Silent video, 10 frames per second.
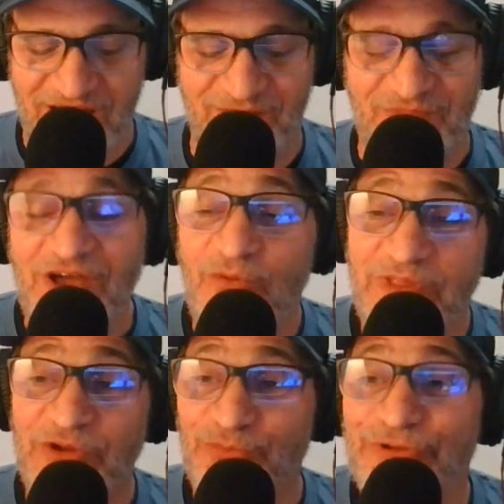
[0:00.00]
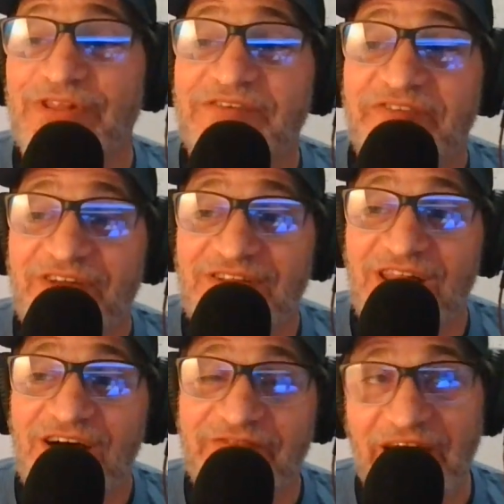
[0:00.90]
time when they really fell in
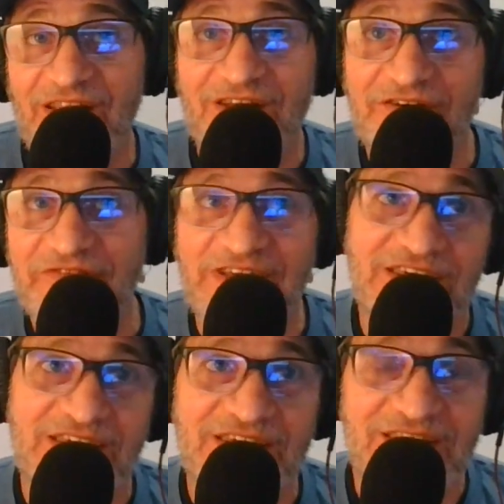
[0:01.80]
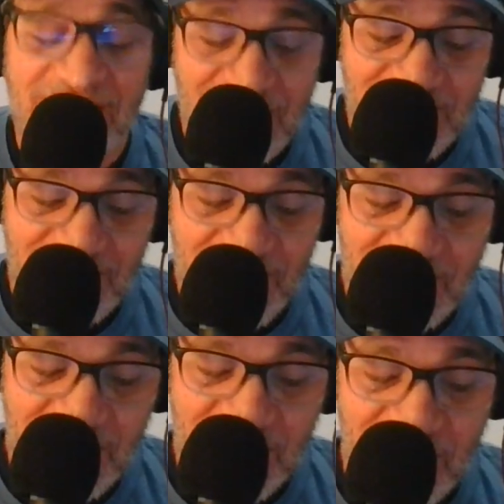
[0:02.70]
love, LOVE, they